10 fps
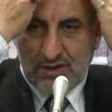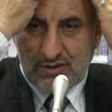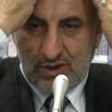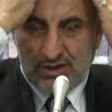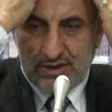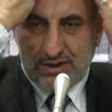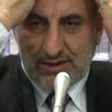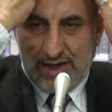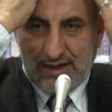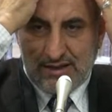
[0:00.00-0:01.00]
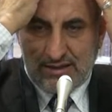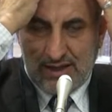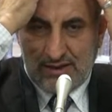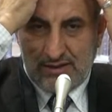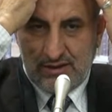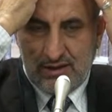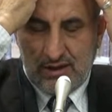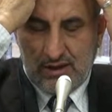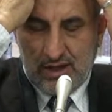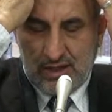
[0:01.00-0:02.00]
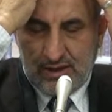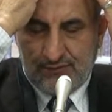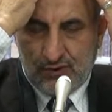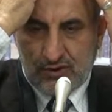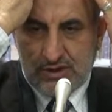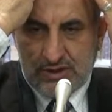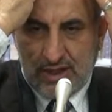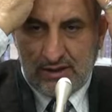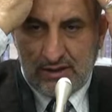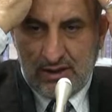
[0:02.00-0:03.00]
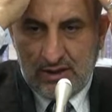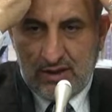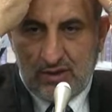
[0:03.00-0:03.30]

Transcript: so it is the right side, the front side,